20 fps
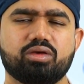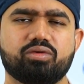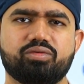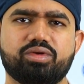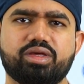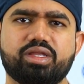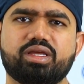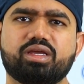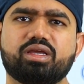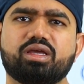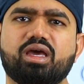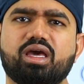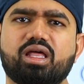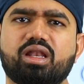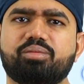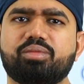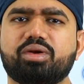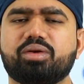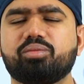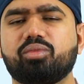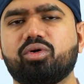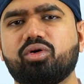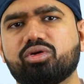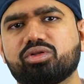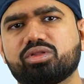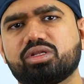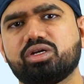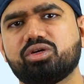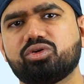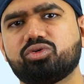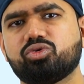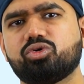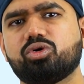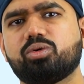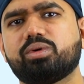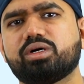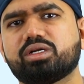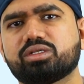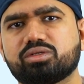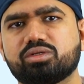Wearing a helmet more than 2
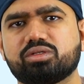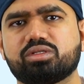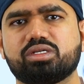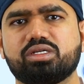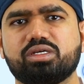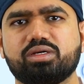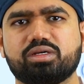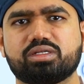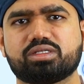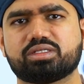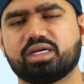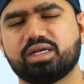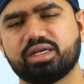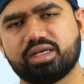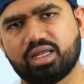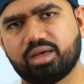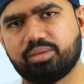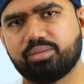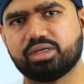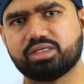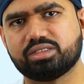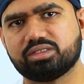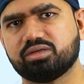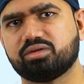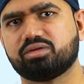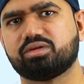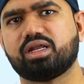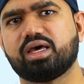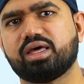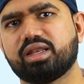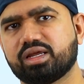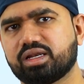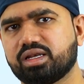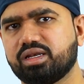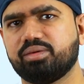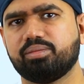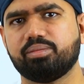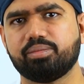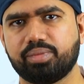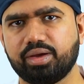hours or 3 hours can damage or
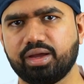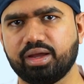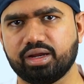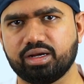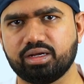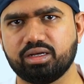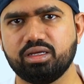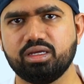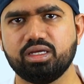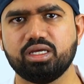directly impact.